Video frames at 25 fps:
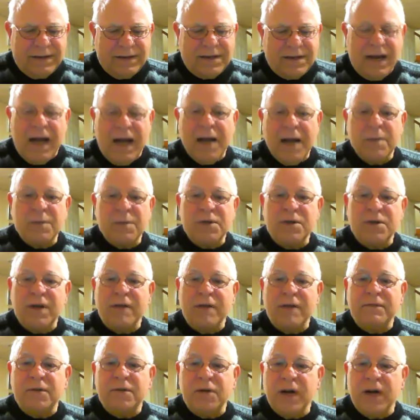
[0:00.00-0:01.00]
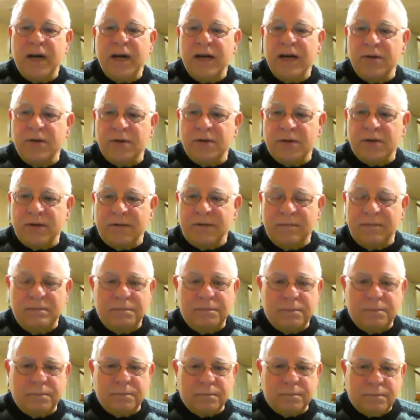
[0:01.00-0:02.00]
Times have changed
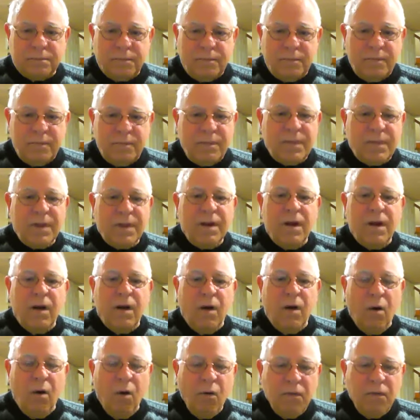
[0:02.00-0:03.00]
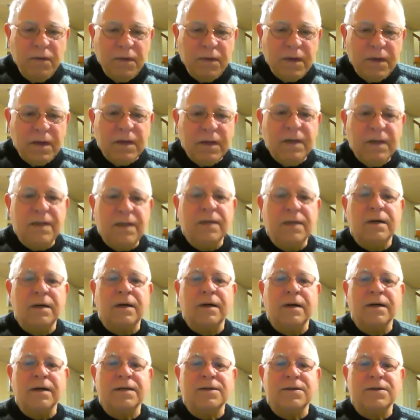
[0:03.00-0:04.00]
over the
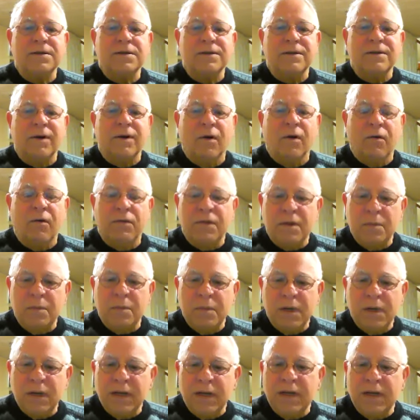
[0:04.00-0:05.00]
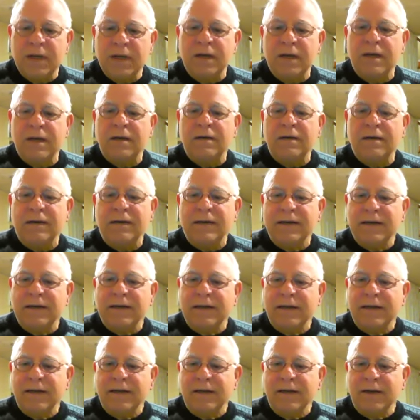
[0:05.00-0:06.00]
eons, over the millennia,
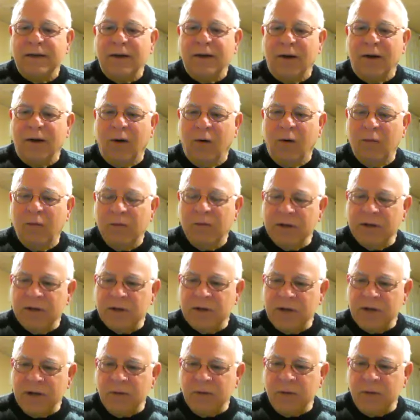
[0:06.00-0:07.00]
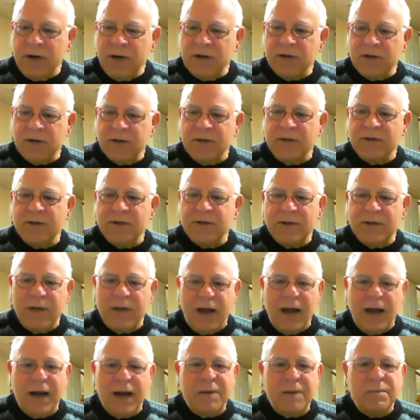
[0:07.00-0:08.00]
over the generations.
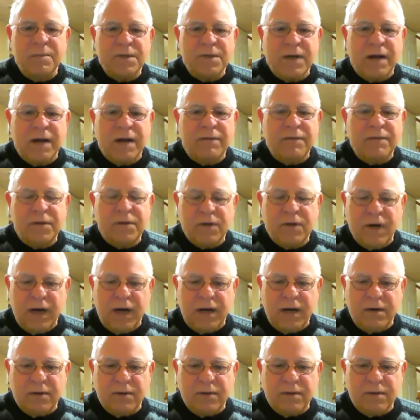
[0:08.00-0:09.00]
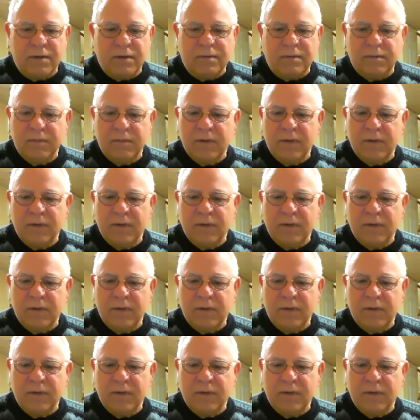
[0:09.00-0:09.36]
Times have changed.